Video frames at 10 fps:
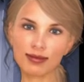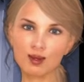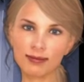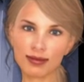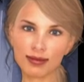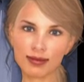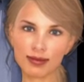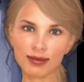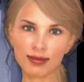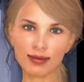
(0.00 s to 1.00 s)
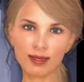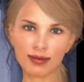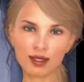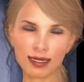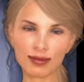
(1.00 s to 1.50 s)
6.
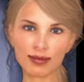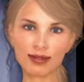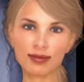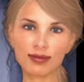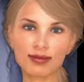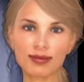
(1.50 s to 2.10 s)
Get enough sleep.